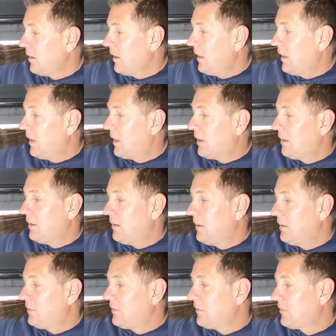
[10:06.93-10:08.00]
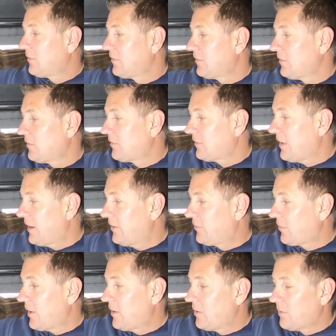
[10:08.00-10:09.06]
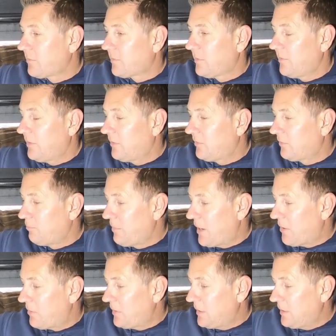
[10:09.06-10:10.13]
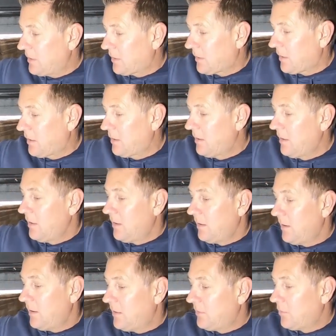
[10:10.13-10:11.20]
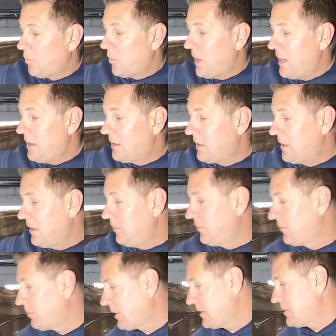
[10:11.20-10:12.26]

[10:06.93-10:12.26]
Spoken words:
and it just slides right over this mount here, and the weight keeps my